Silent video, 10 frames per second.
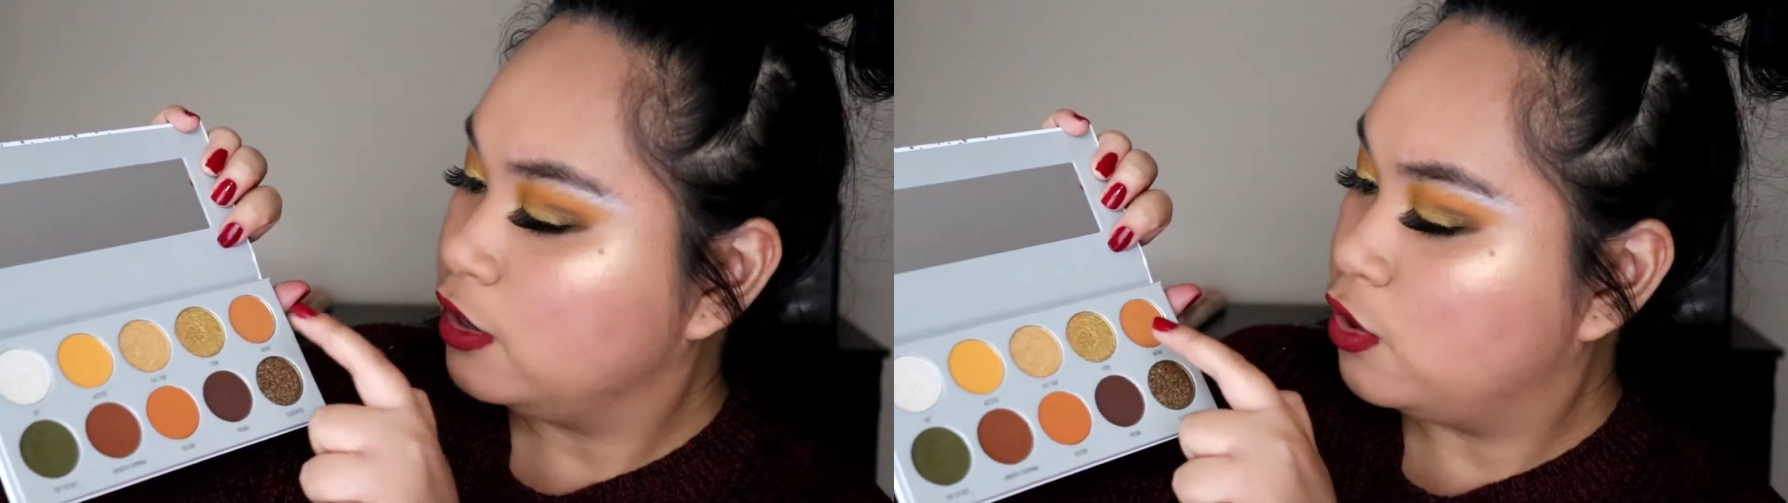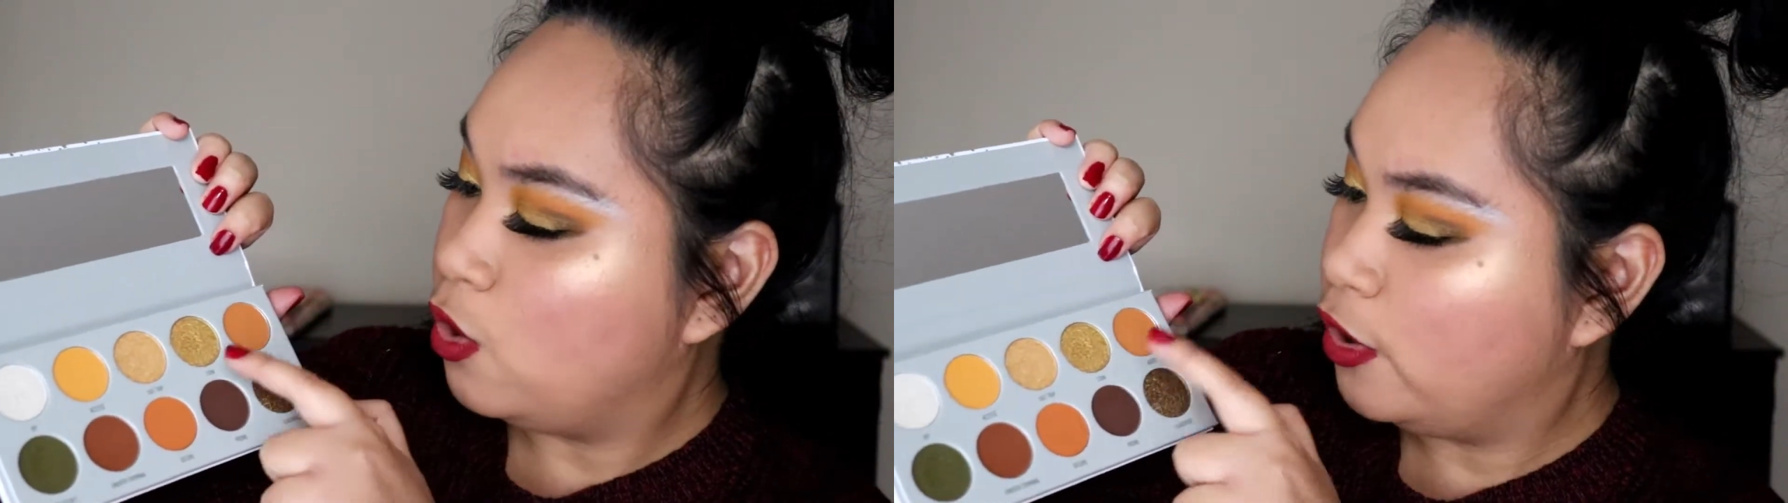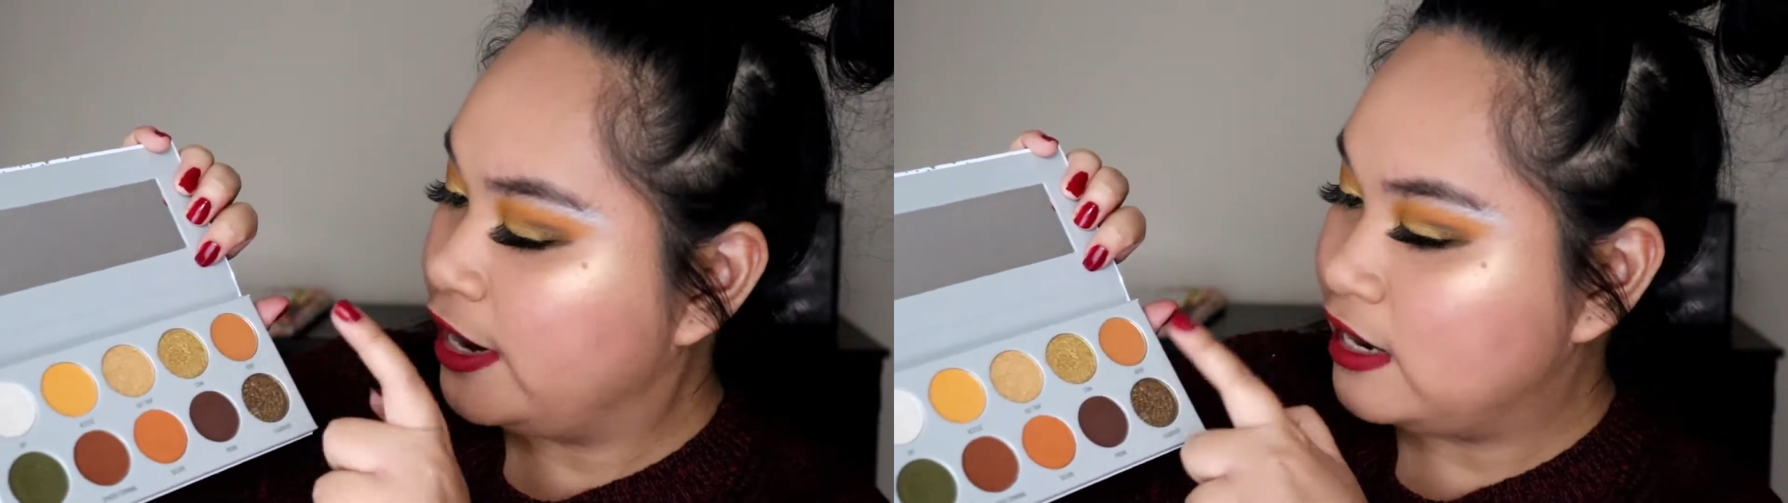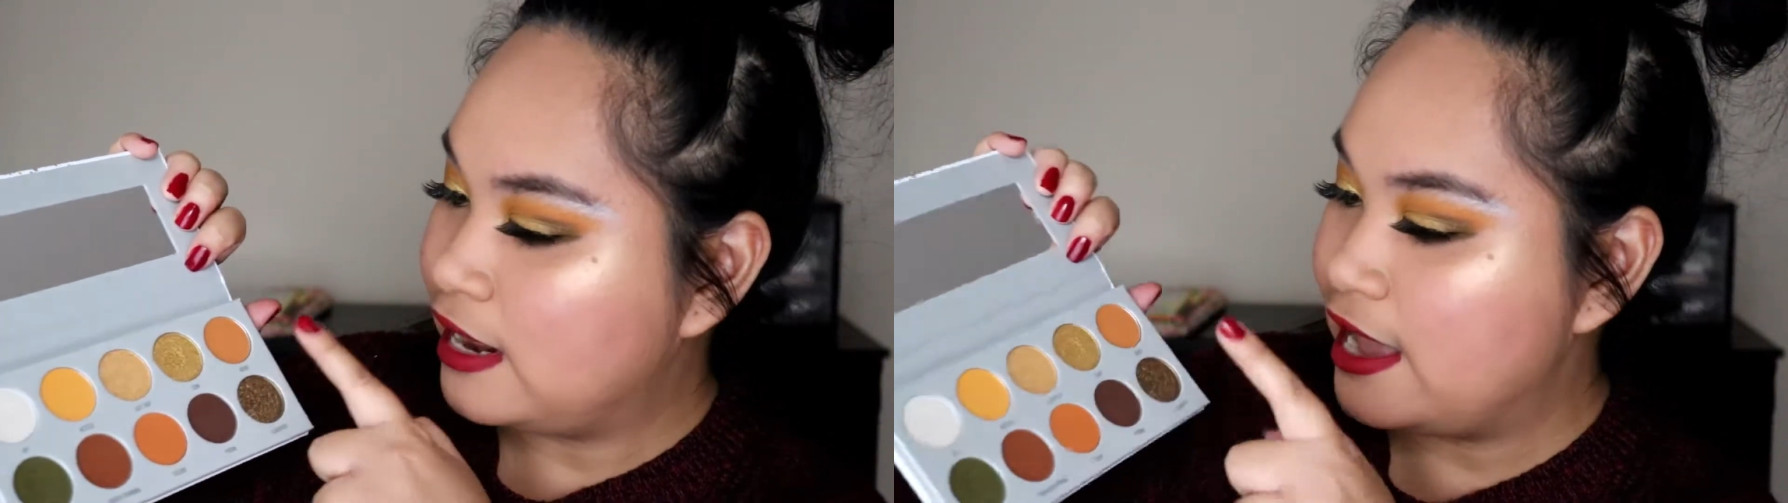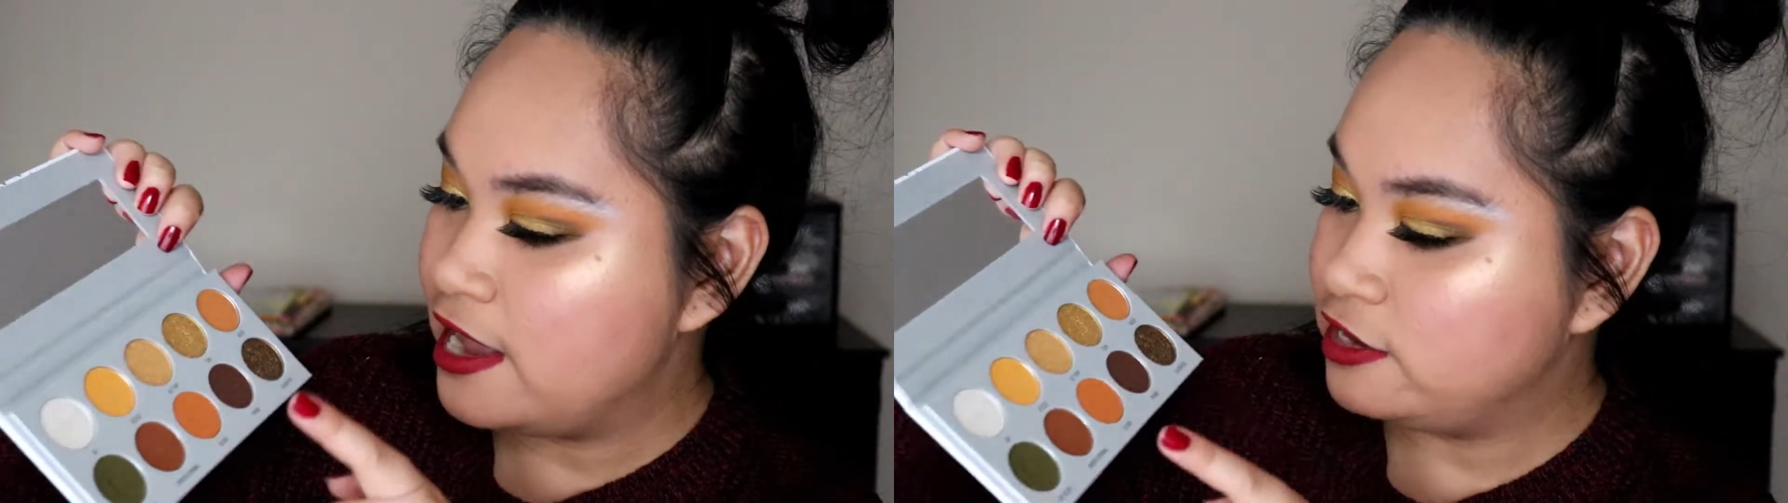
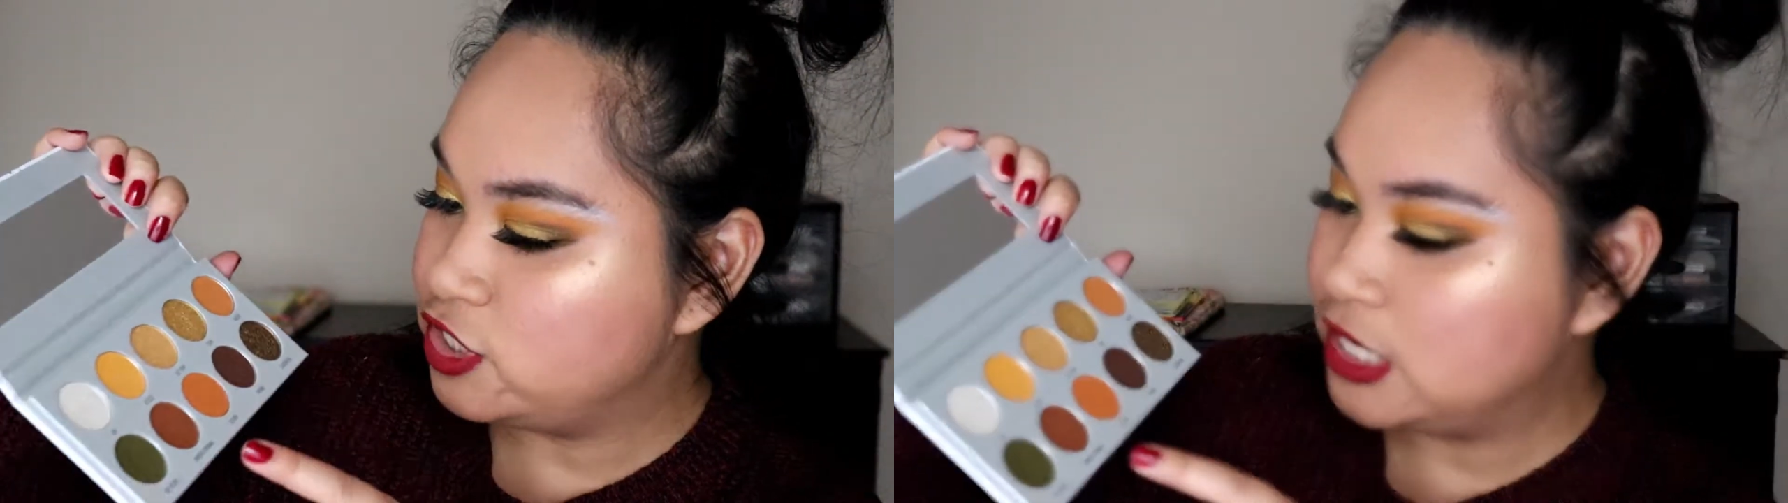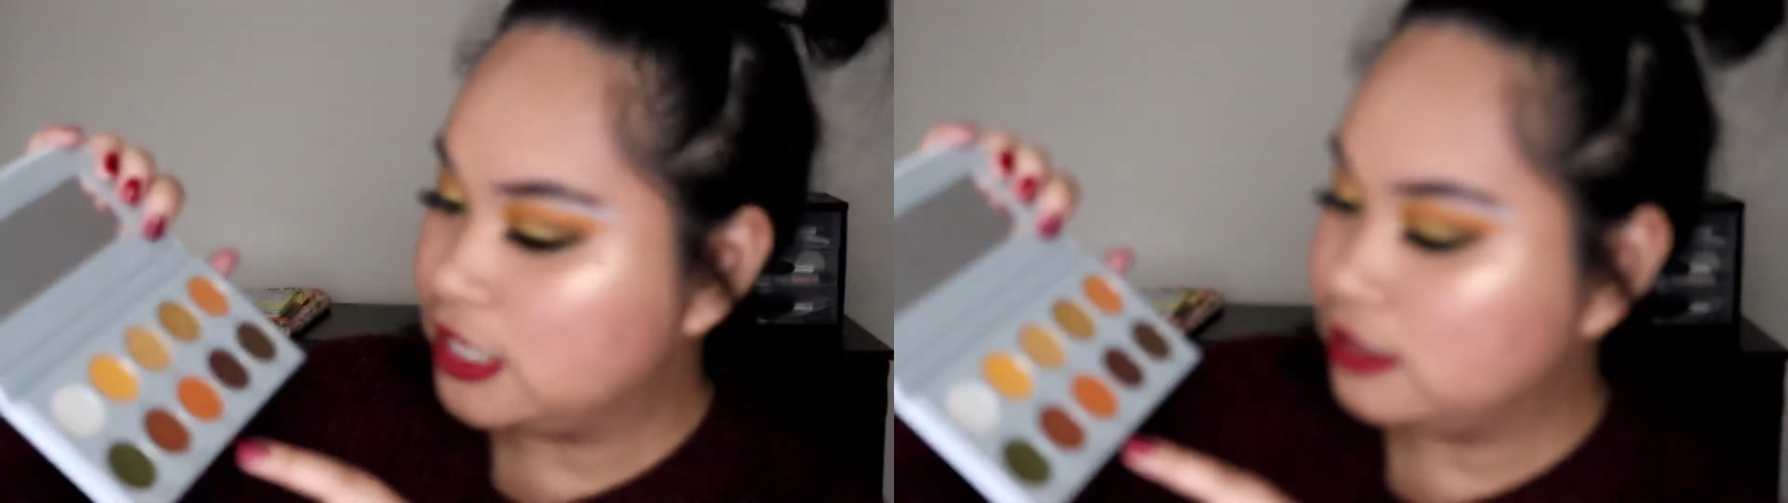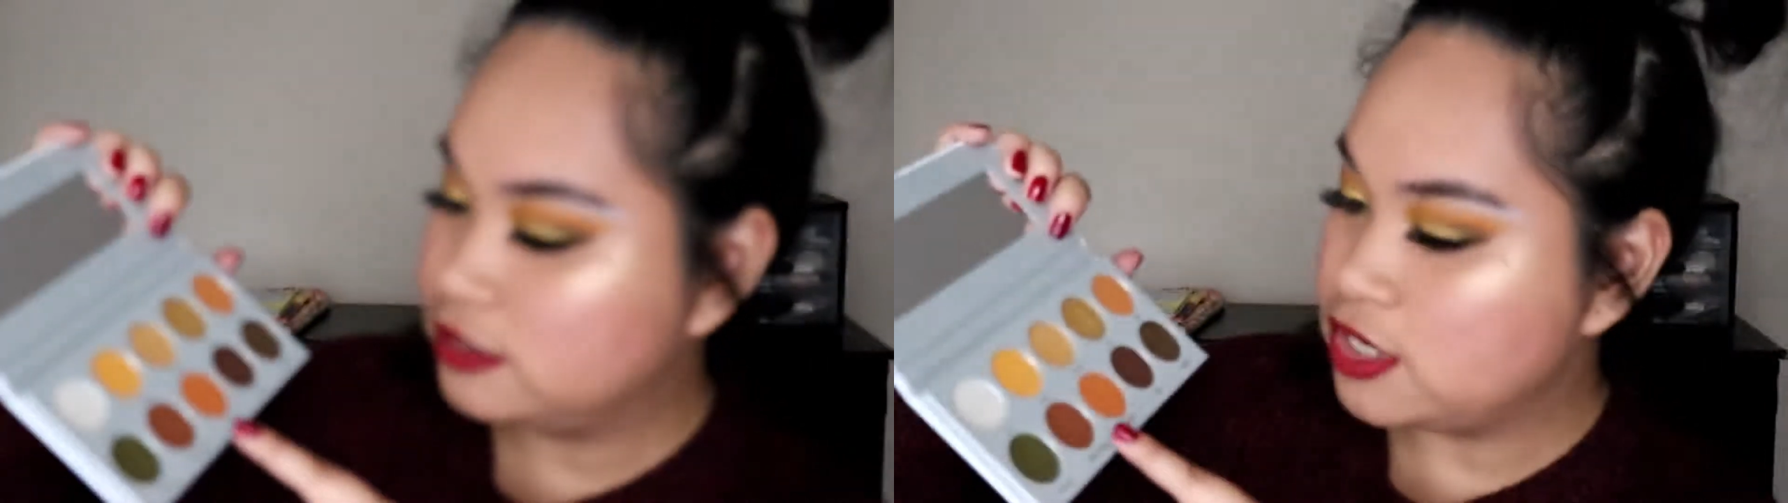Coin, Agent,